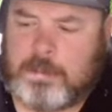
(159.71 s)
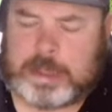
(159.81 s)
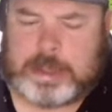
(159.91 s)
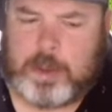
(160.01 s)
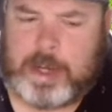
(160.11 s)

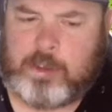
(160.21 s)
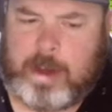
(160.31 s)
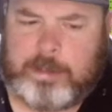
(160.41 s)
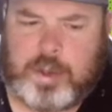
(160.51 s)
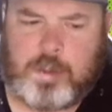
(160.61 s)
So I
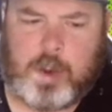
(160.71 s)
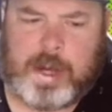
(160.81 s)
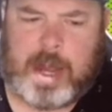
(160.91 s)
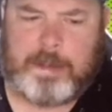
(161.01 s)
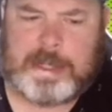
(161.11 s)
grabbed 2 more
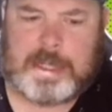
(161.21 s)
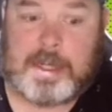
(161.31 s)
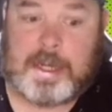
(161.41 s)
copies, and